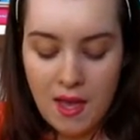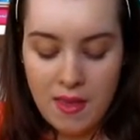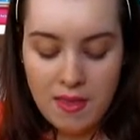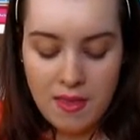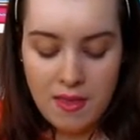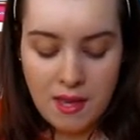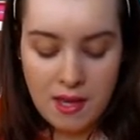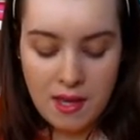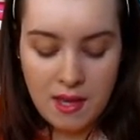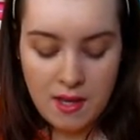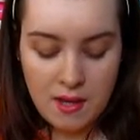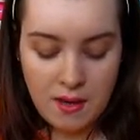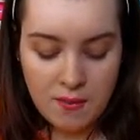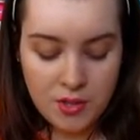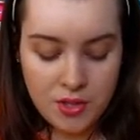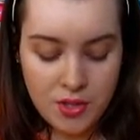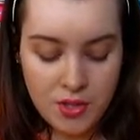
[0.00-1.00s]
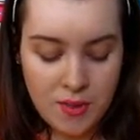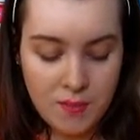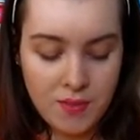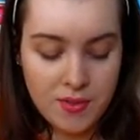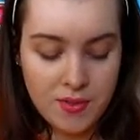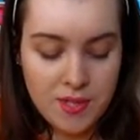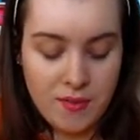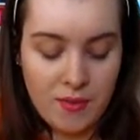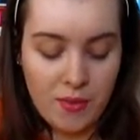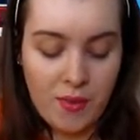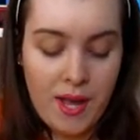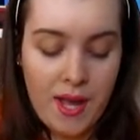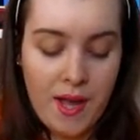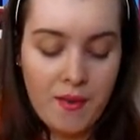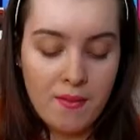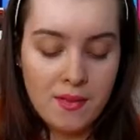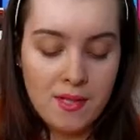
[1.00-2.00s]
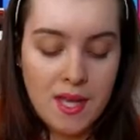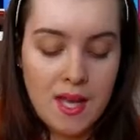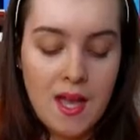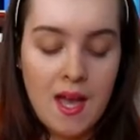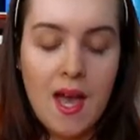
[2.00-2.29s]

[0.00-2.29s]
And then I'm just trying to move stuff around.